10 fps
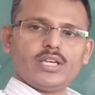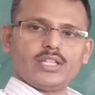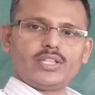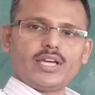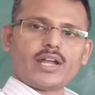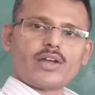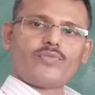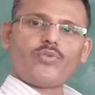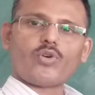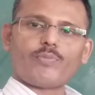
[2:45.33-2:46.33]
there
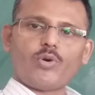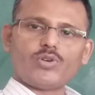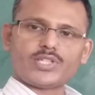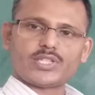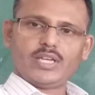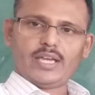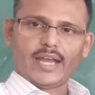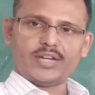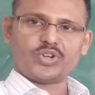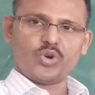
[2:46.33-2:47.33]
are 4 ports
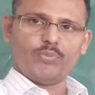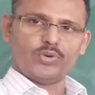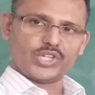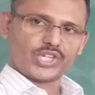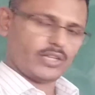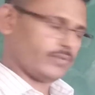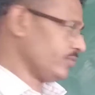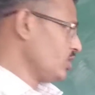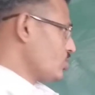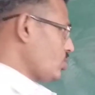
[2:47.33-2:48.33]
and 2
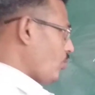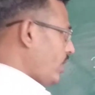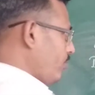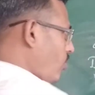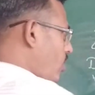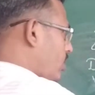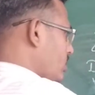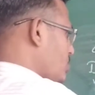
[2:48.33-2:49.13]
positions. So one block